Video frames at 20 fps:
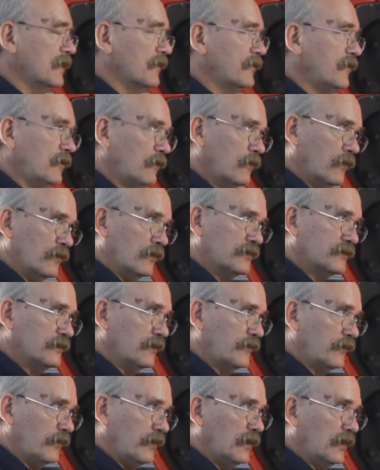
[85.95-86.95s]
there's nothing worse
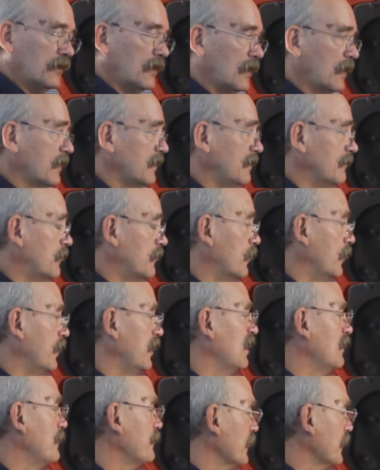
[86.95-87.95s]
than 3 o'clock in the
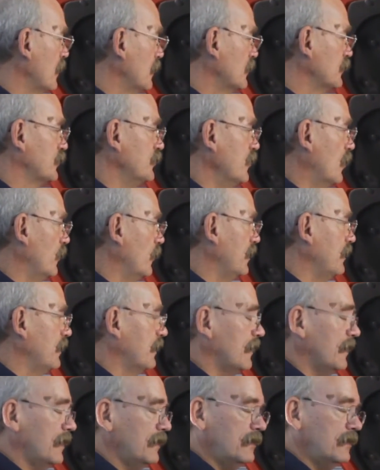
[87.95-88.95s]
morning, snowy
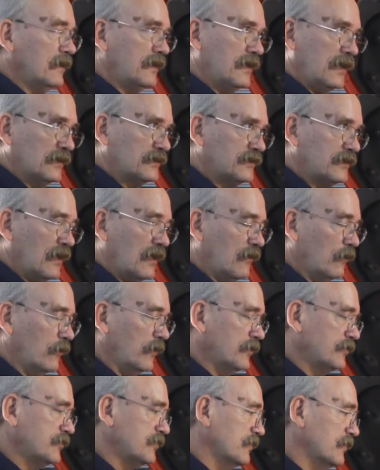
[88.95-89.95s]
day, you can't see out the
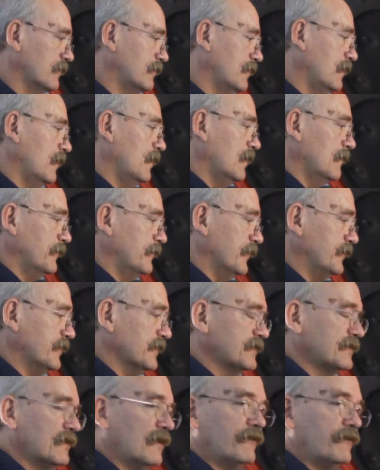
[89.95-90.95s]
windshield. Put
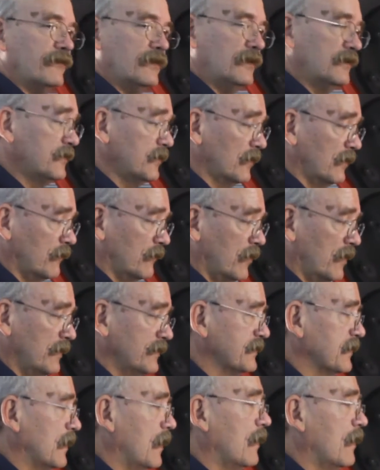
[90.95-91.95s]
the stuff in till it
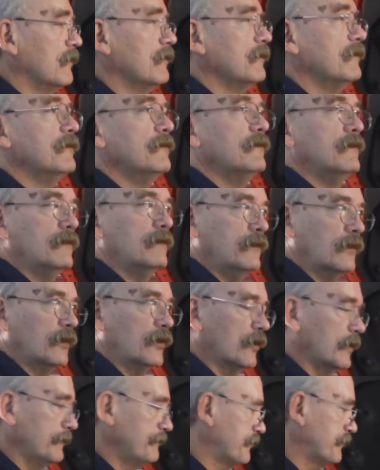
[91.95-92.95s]
runs out.
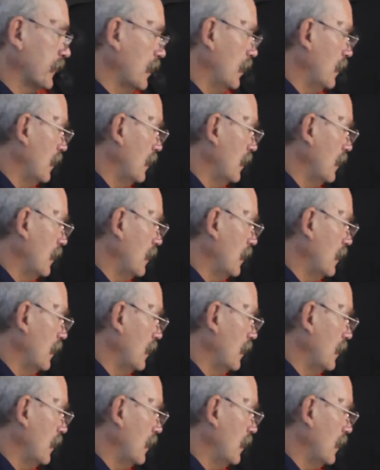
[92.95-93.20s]
You're good.